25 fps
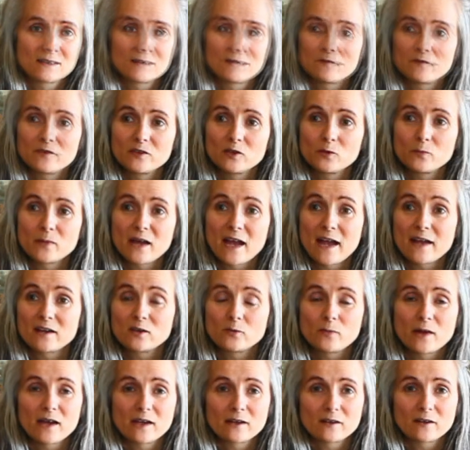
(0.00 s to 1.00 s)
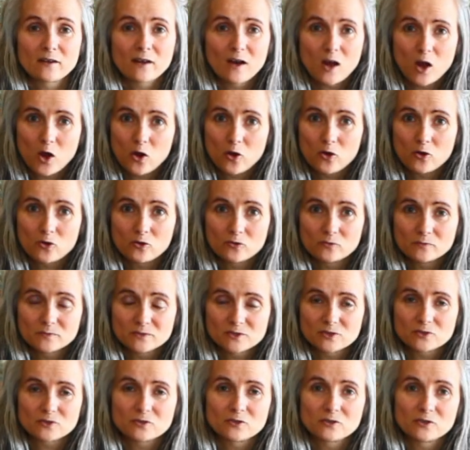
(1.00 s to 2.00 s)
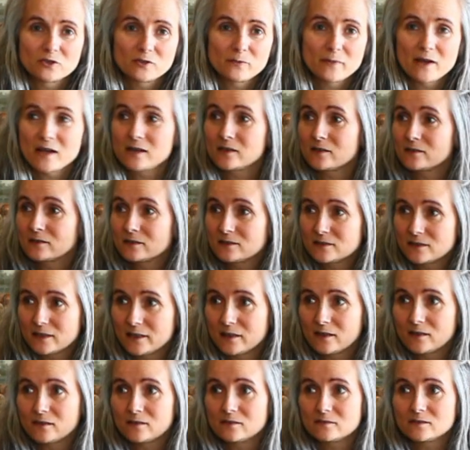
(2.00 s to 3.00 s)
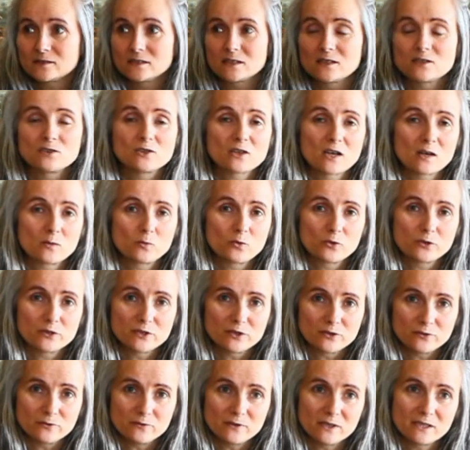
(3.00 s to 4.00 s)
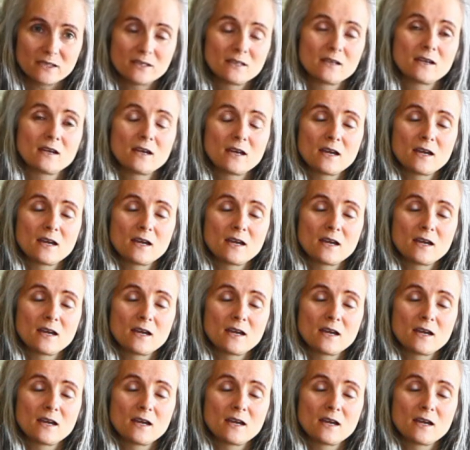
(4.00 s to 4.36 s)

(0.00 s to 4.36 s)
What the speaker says: feel bad about our homes or about ourselves, the job we're doing.